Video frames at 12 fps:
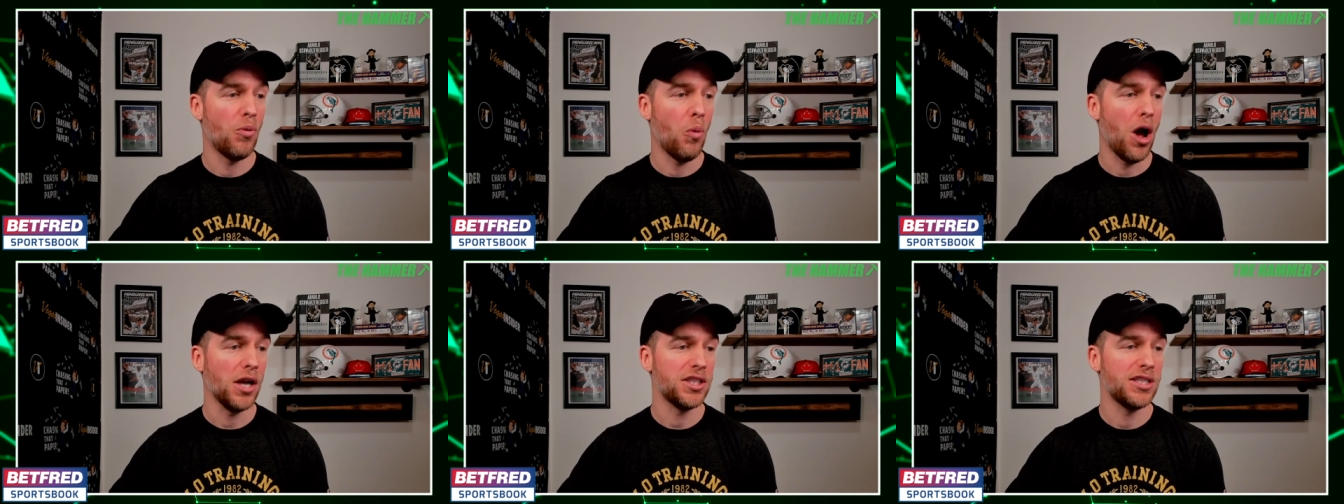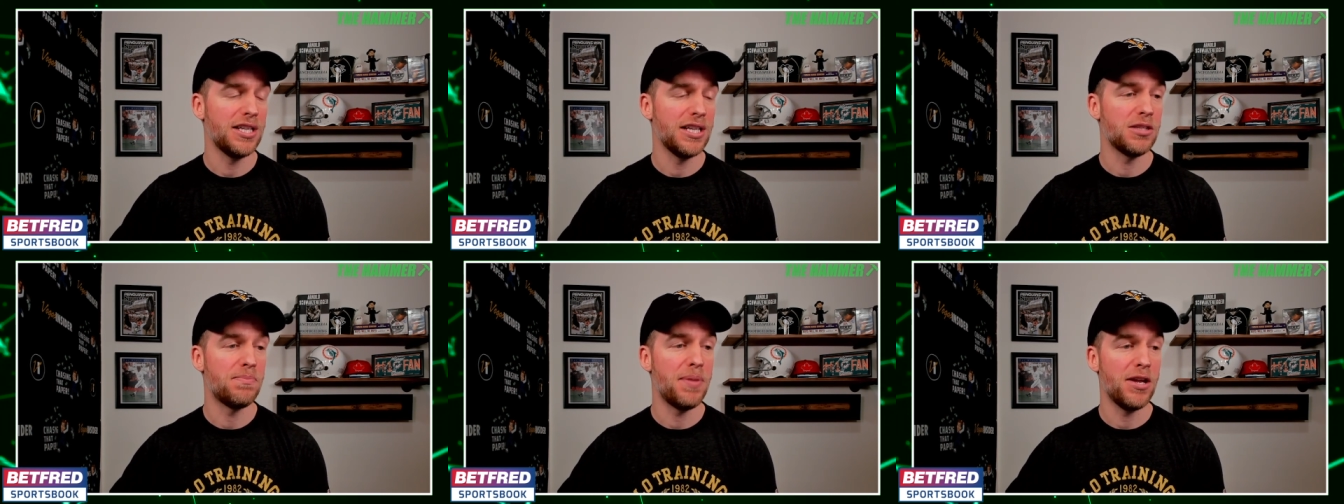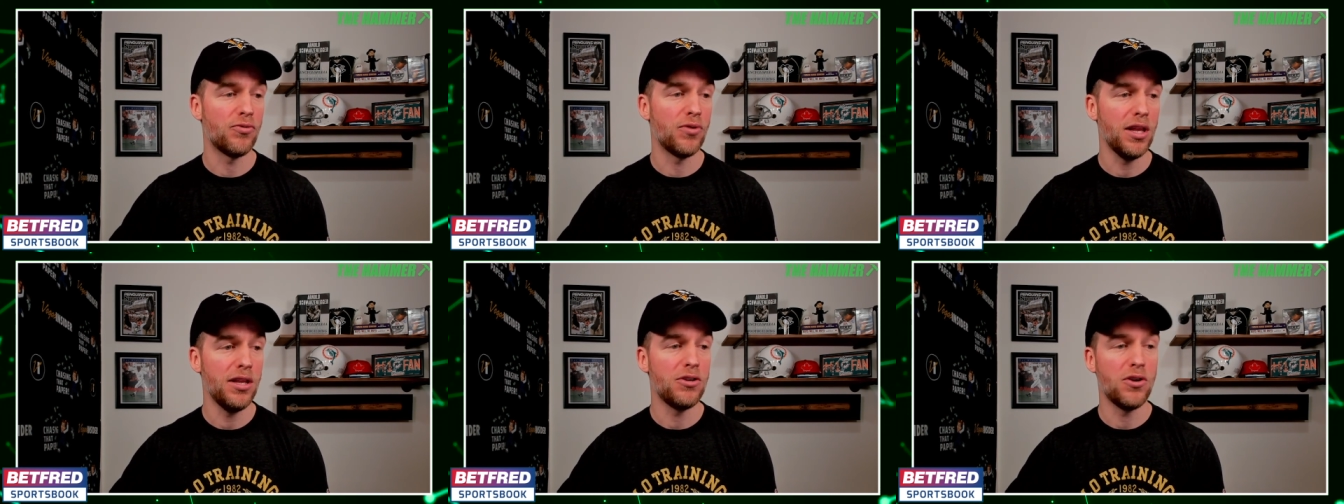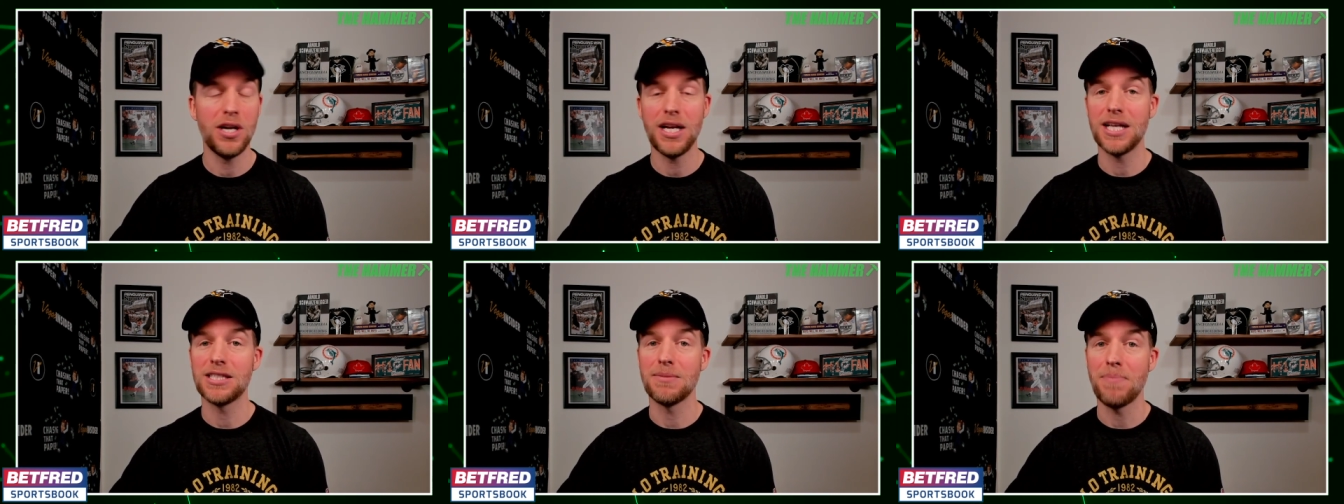Washington's been really good
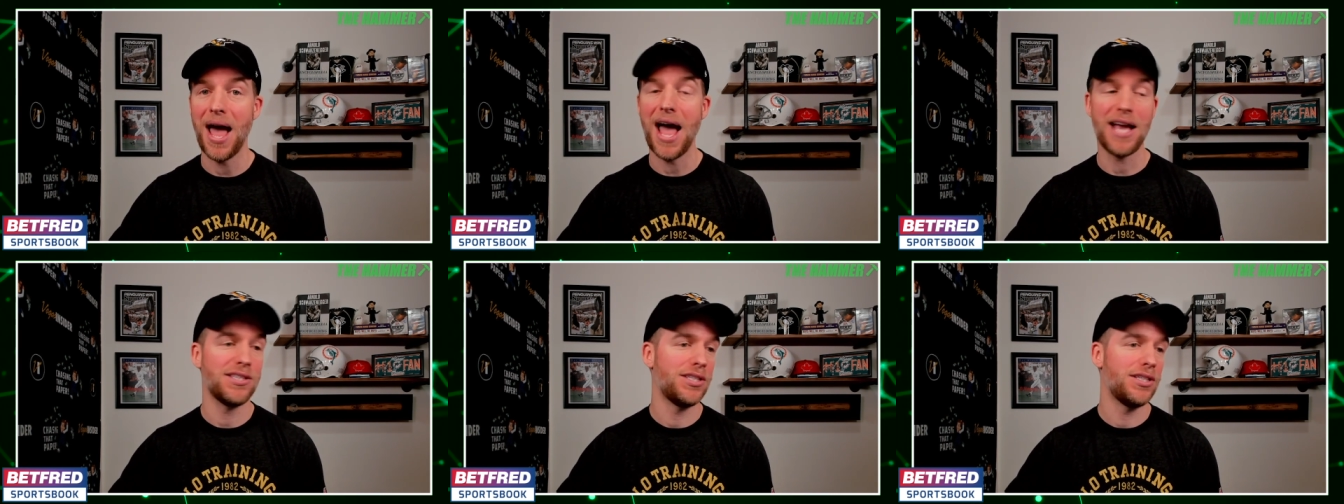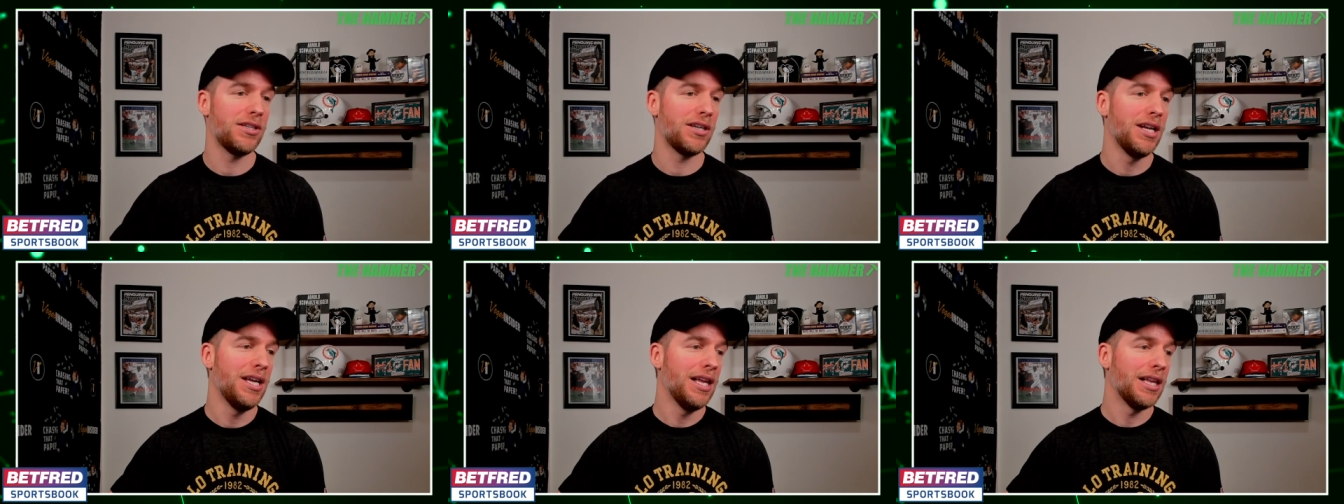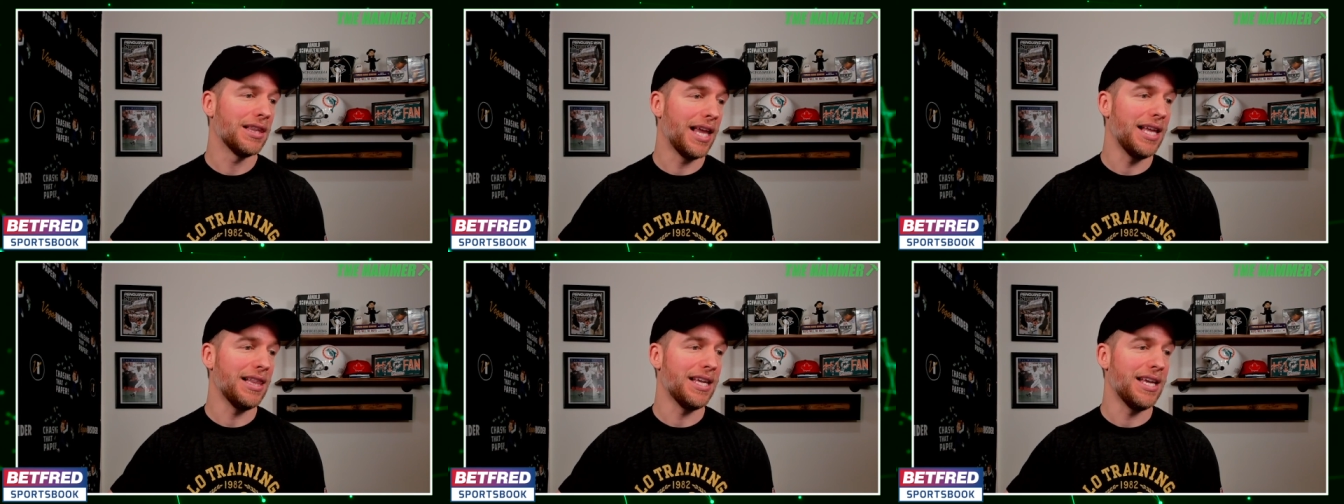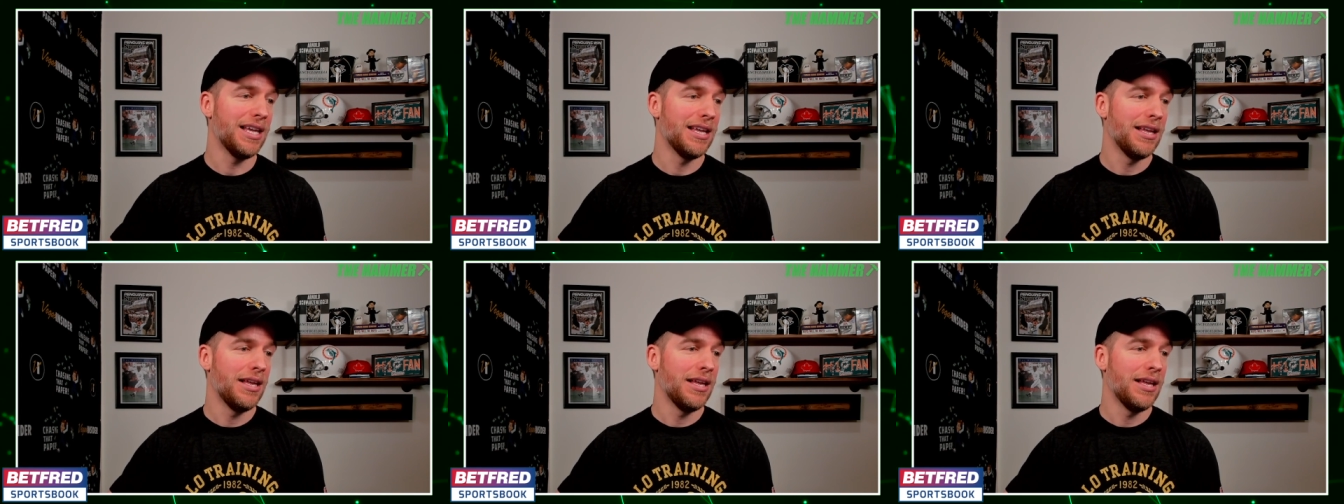against the pass here lately.